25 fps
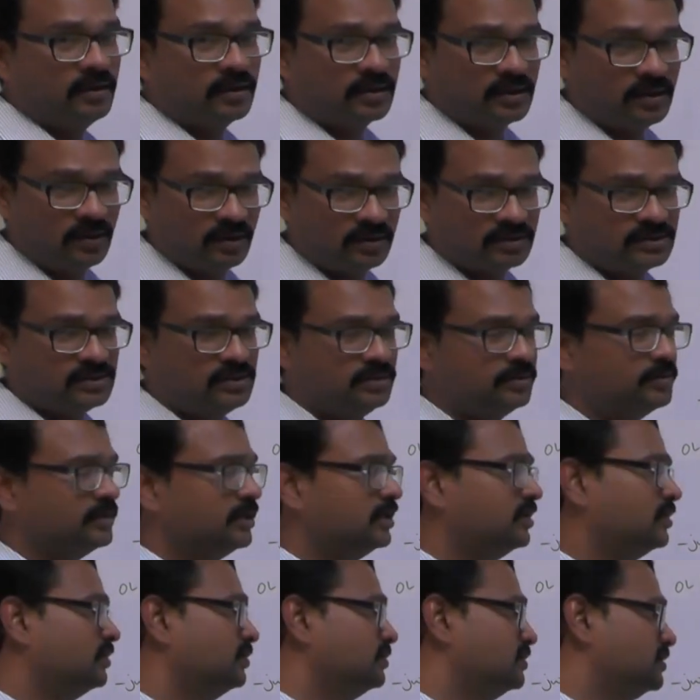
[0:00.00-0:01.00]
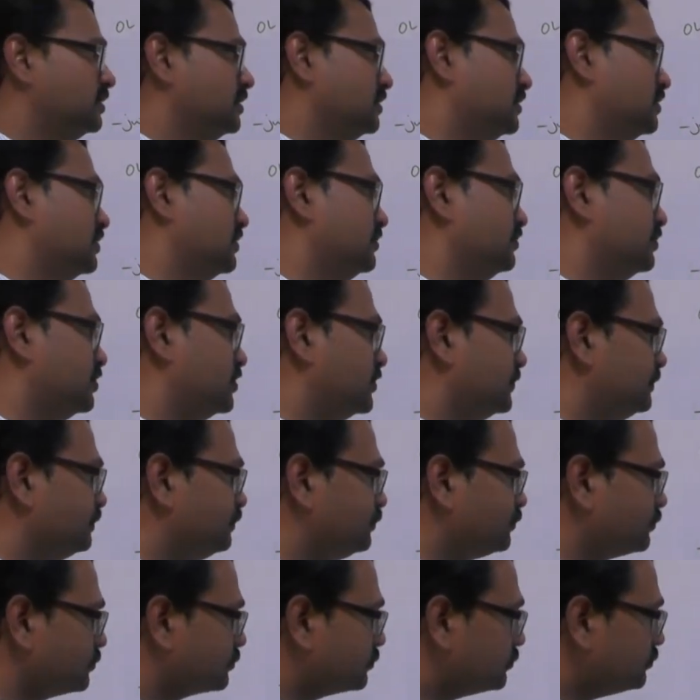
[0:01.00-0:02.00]
closed loop control systems.
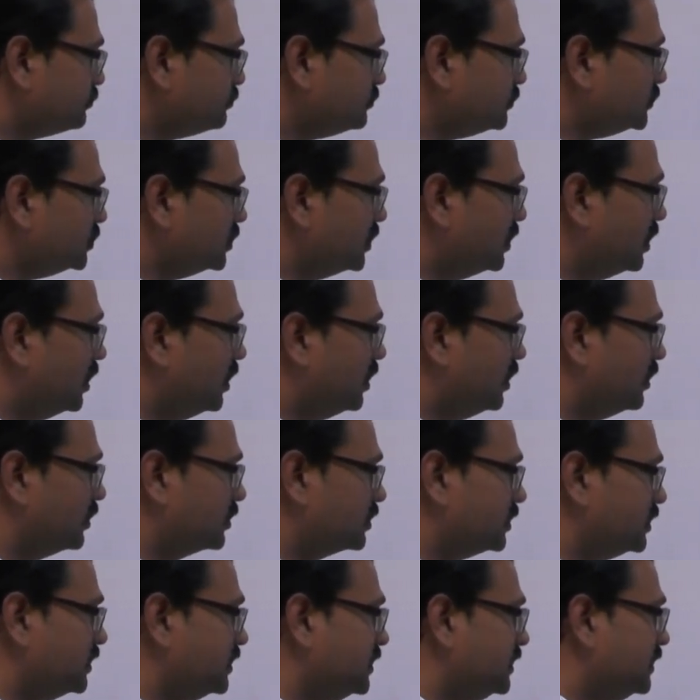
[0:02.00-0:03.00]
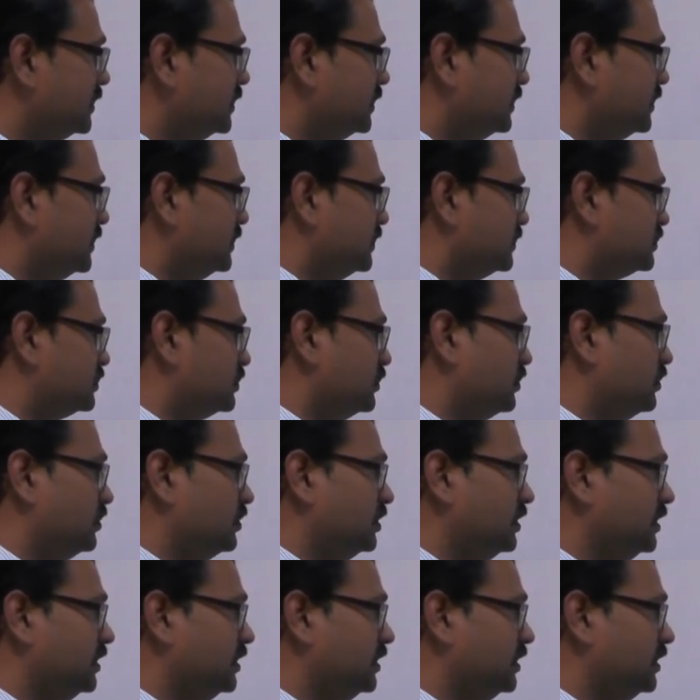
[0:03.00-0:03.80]
Okay, so